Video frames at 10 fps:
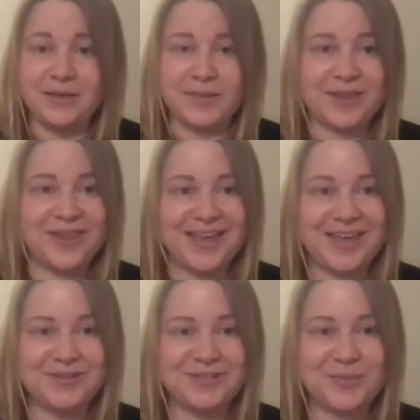But thank
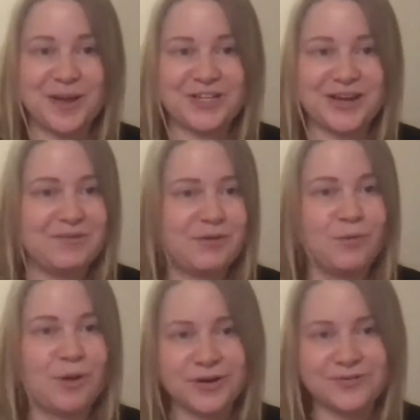you so much and have a
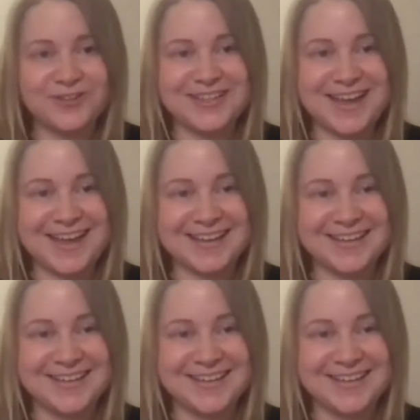wonderful day.